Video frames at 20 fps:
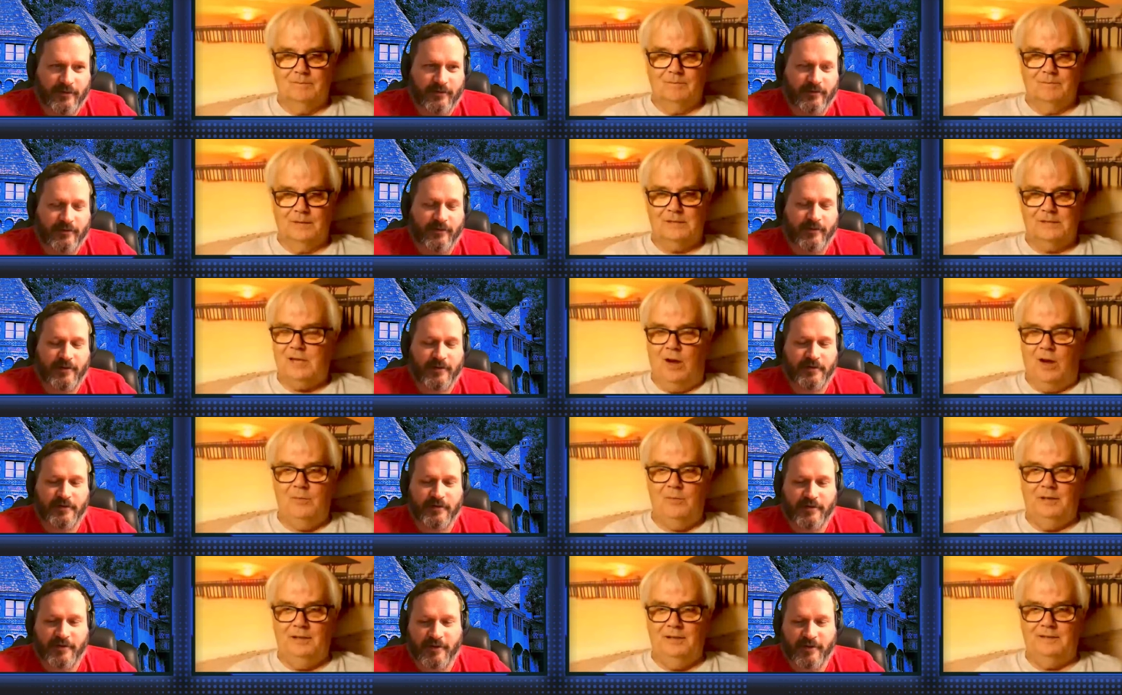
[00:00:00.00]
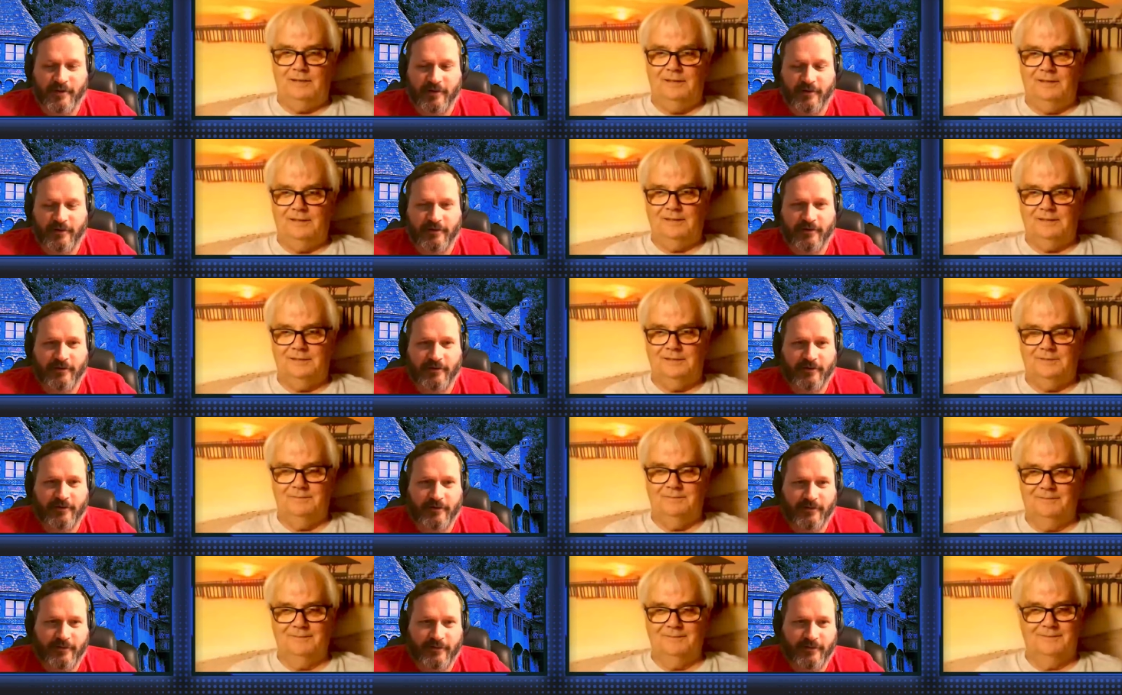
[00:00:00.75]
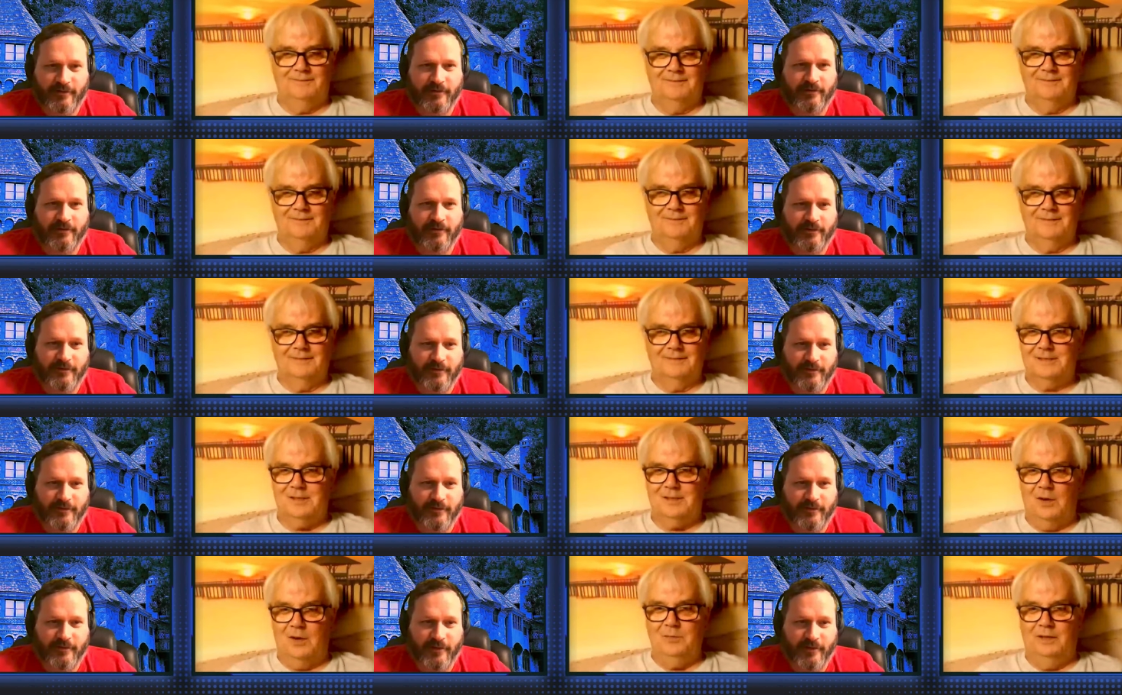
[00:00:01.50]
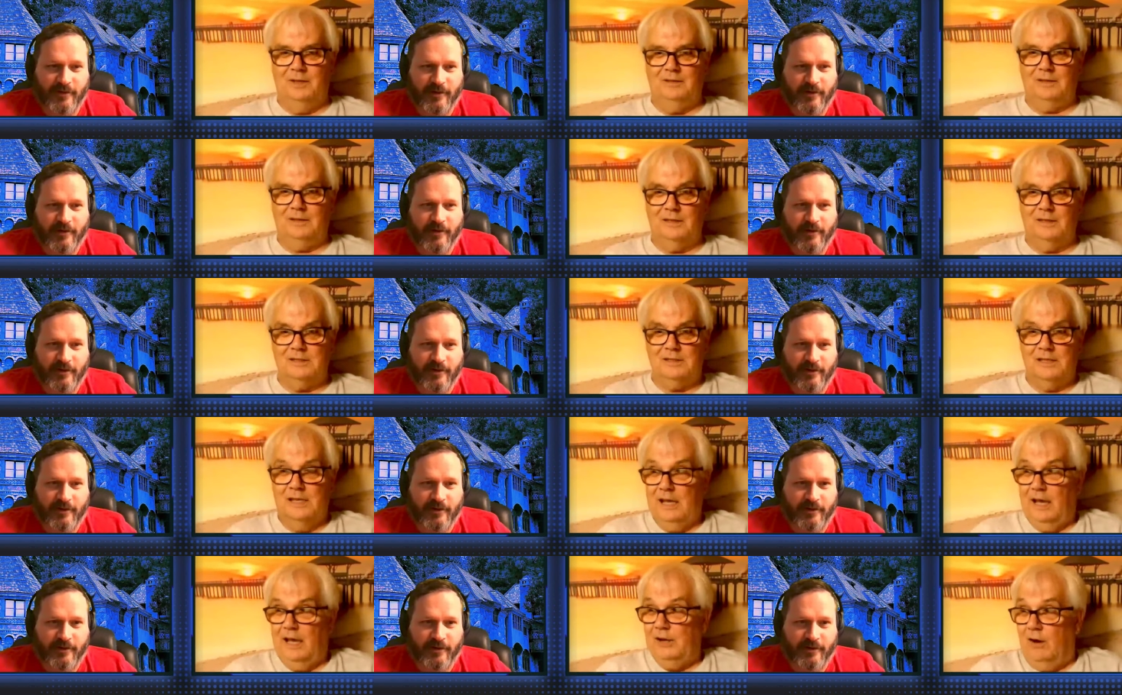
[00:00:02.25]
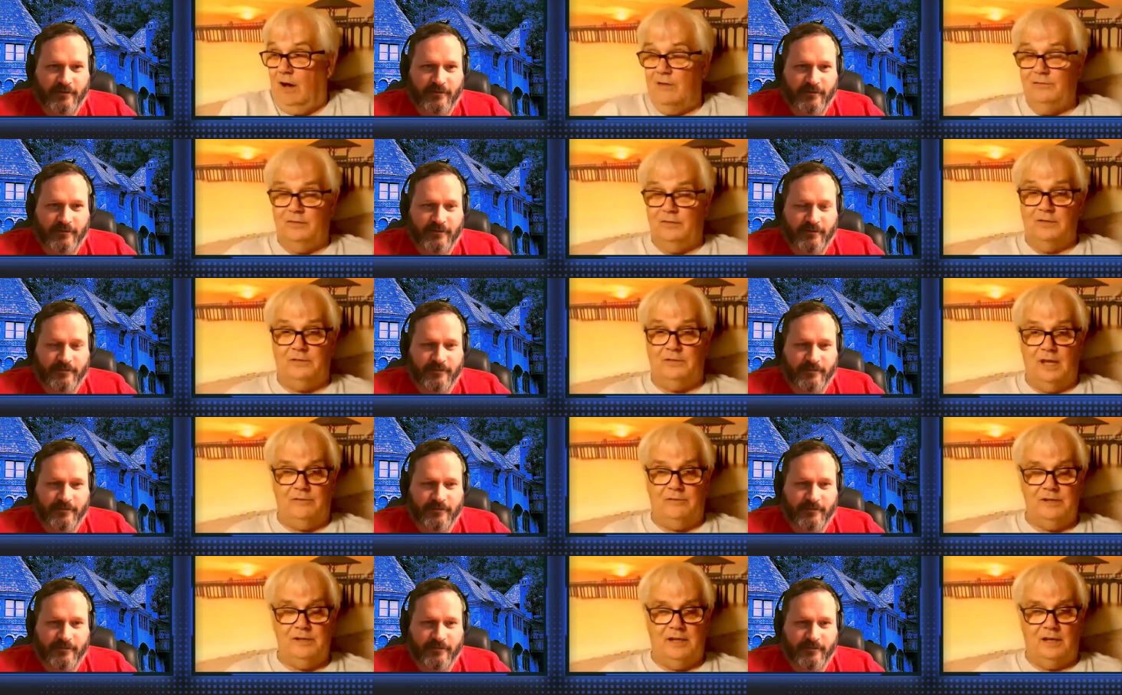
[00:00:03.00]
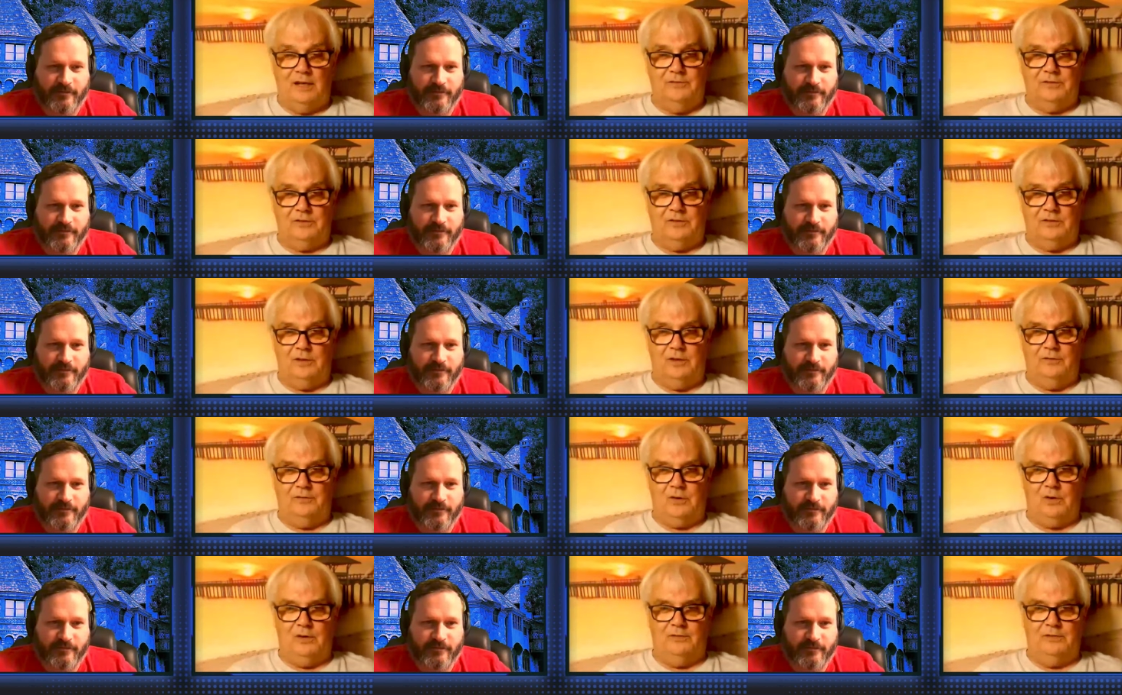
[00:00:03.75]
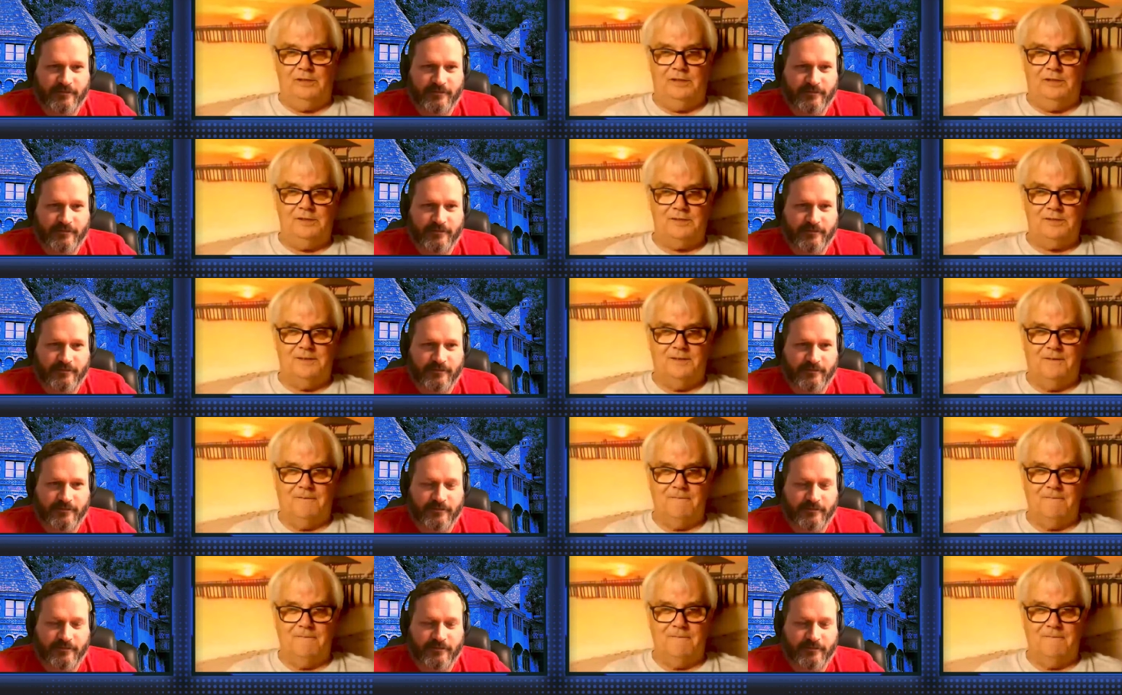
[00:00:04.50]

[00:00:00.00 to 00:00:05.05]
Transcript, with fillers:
Speaker 1: So many things. There's so many things. And I've lived it every day for 35 years.